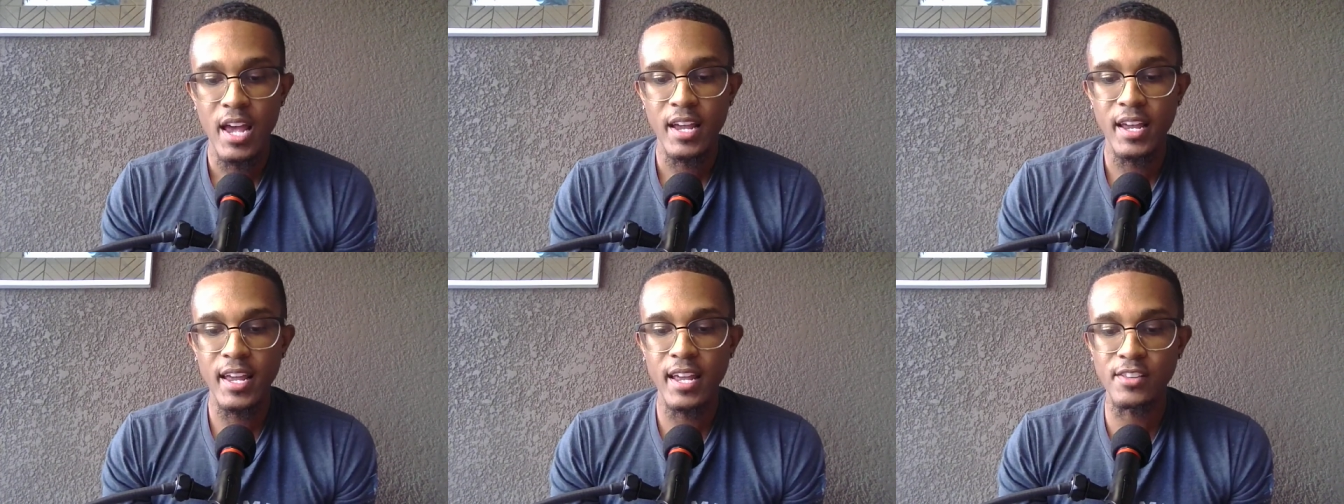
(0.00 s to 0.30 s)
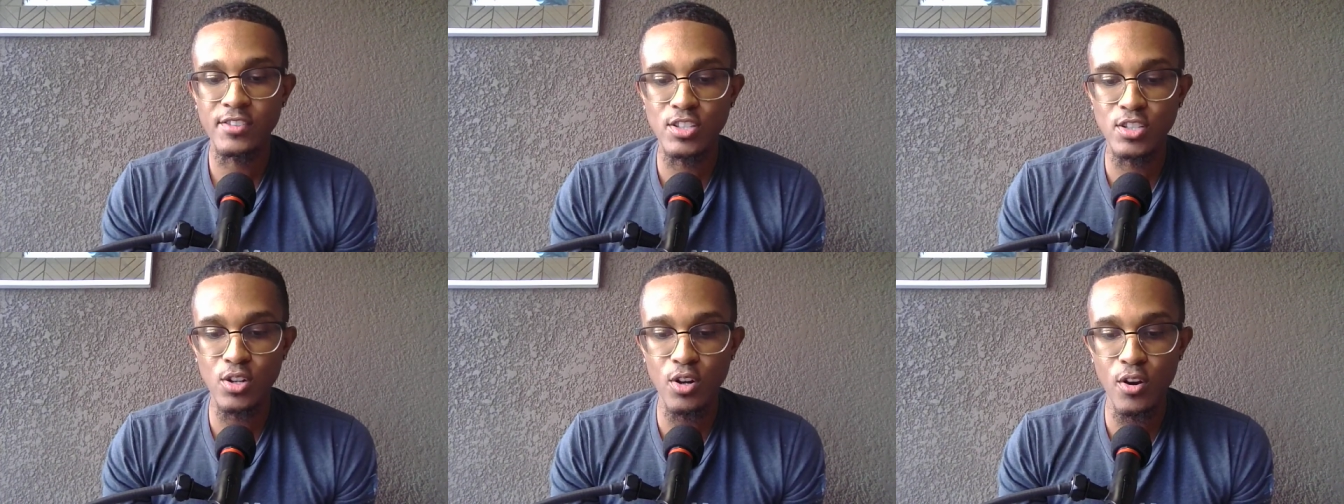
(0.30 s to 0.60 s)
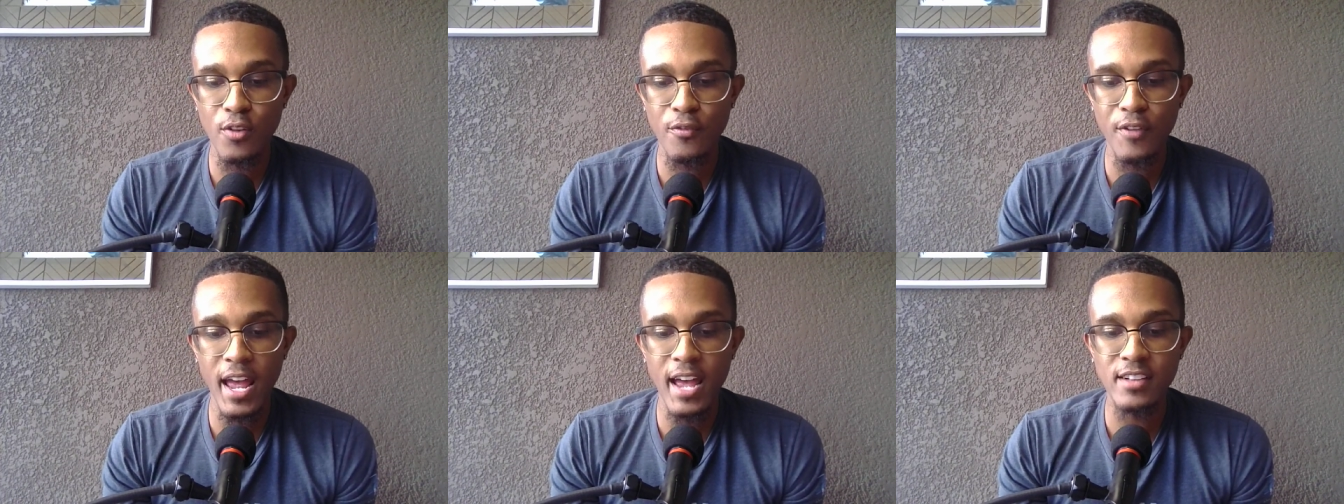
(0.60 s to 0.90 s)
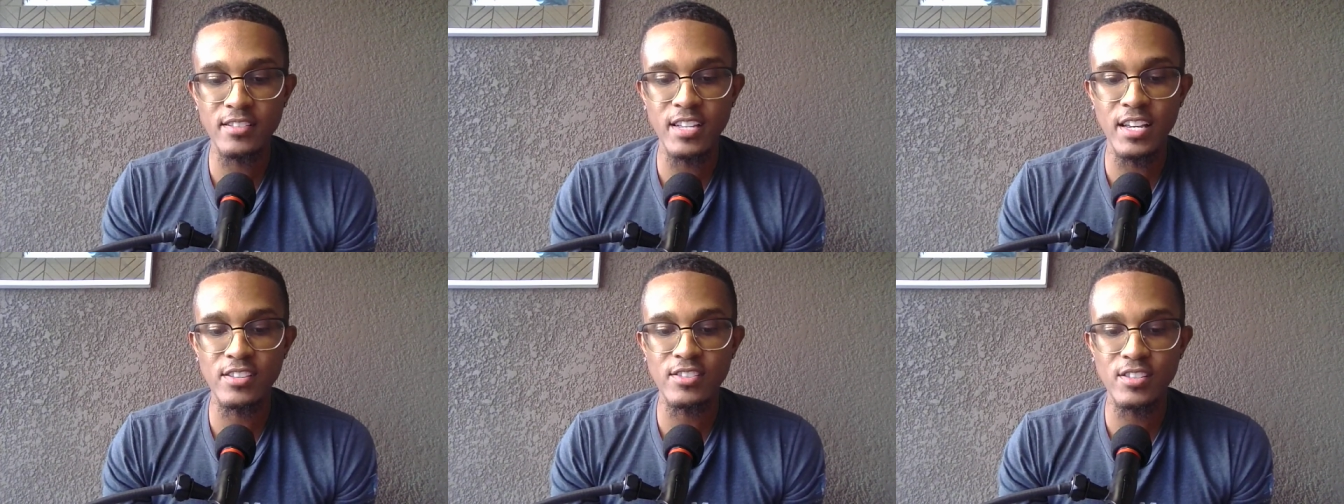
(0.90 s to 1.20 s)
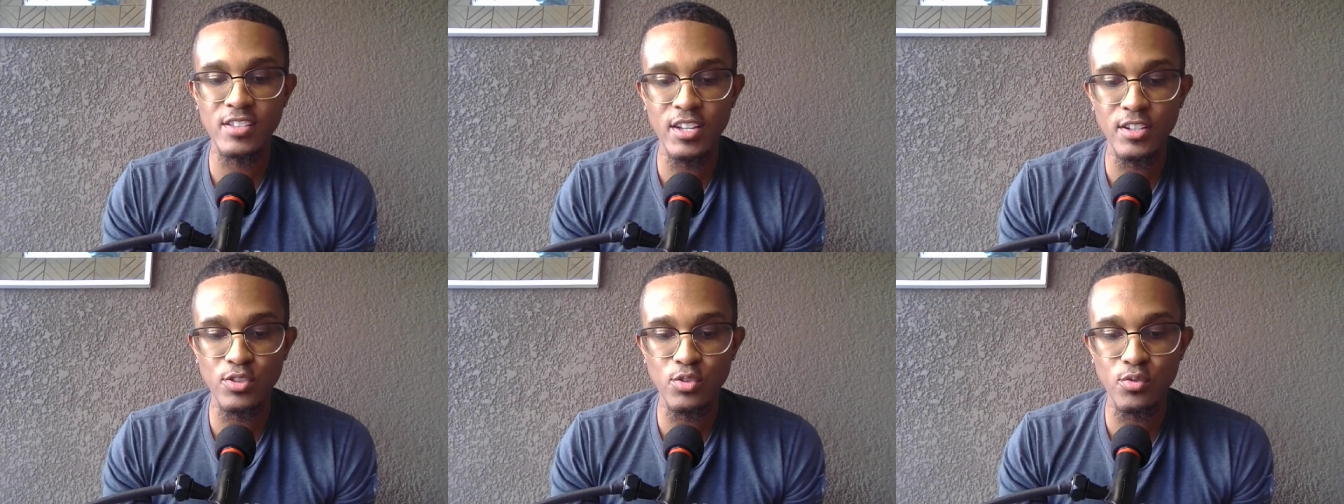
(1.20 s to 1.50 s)
can serve as a
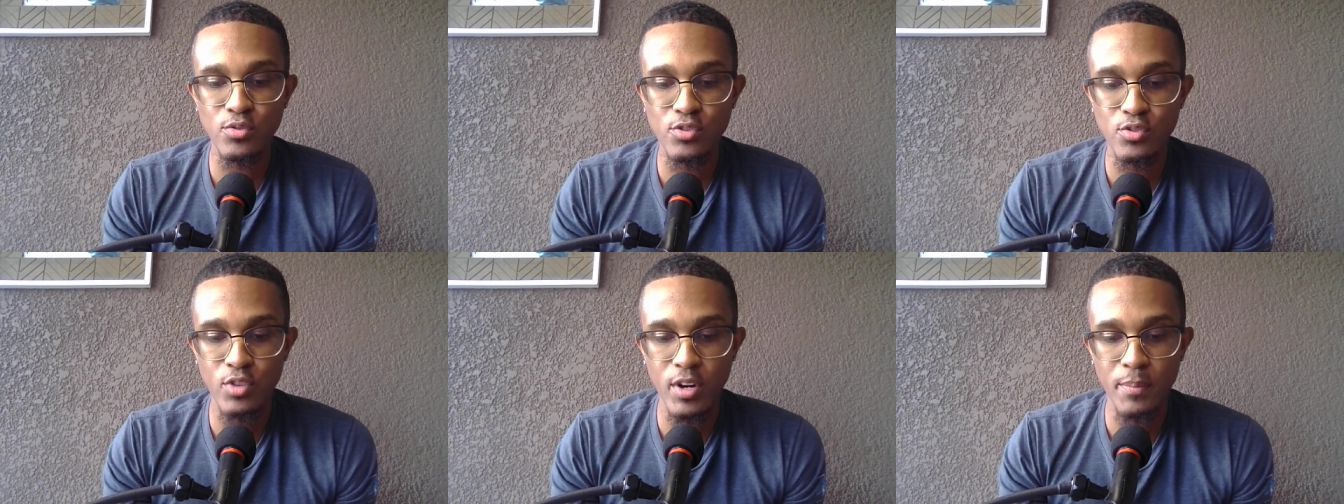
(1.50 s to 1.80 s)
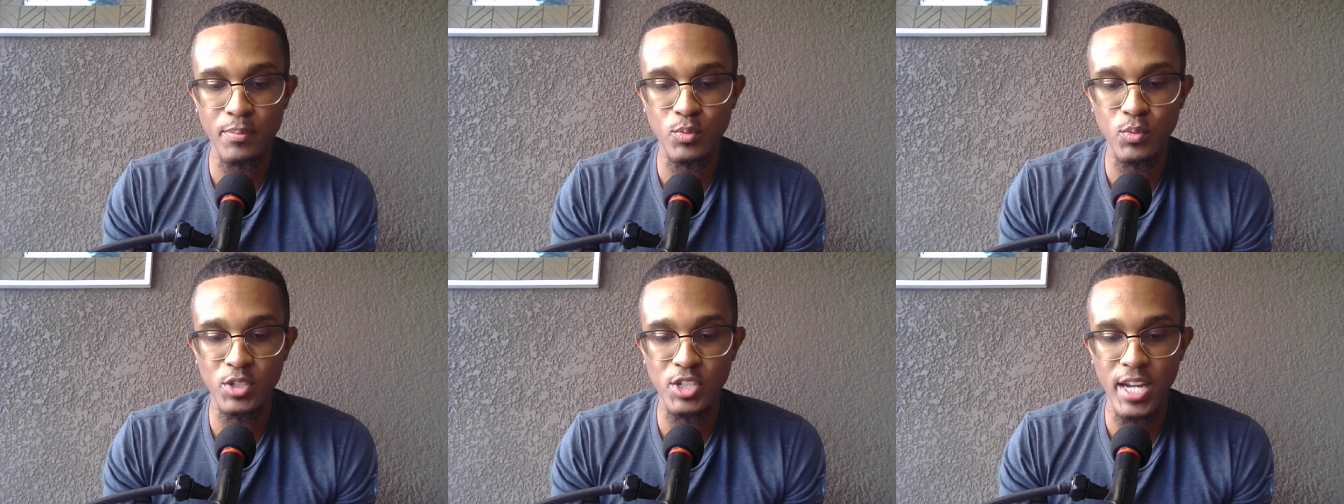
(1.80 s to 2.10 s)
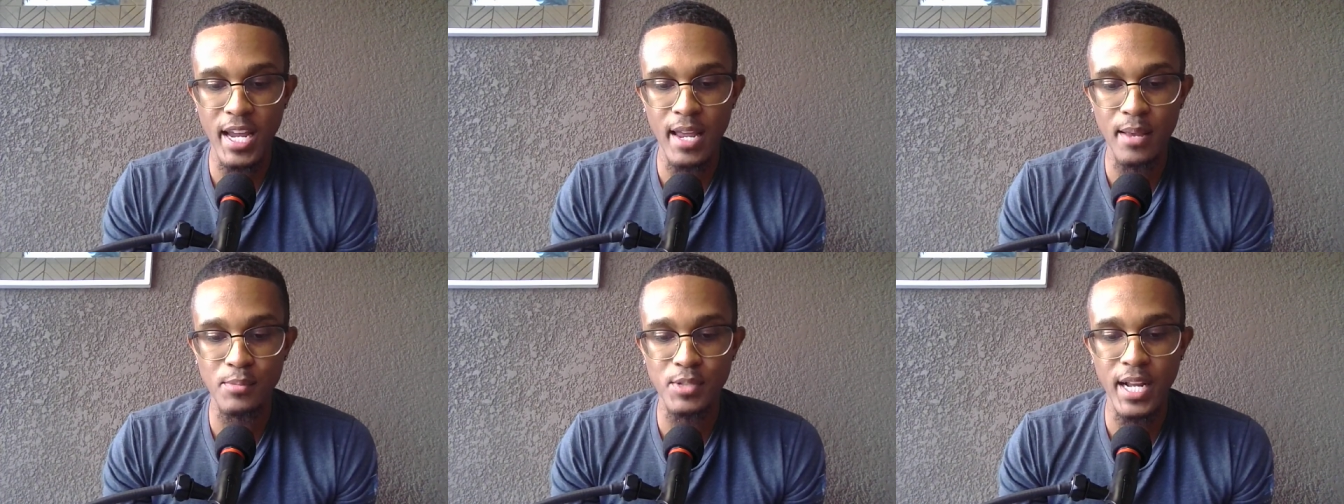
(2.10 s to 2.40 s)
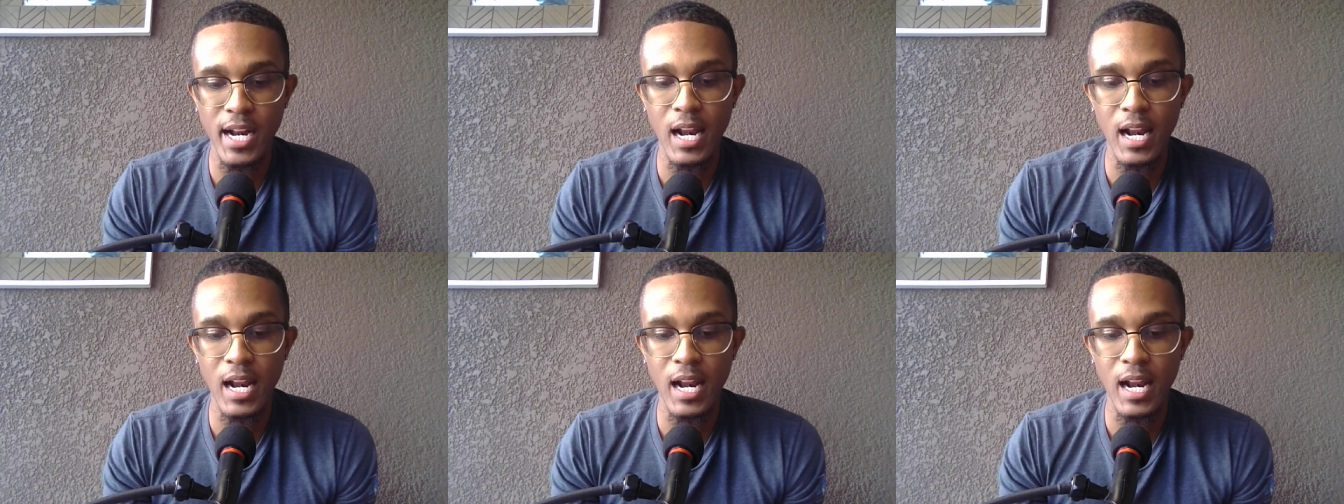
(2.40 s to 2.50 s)
central script which aims at